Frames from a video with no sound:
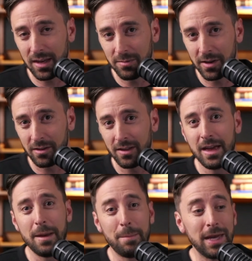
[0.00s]
email
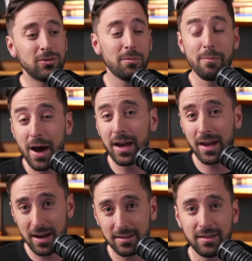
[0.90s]
based on my
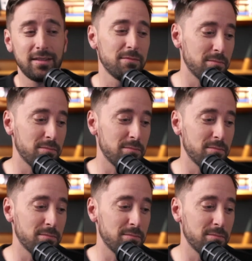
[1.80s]
content,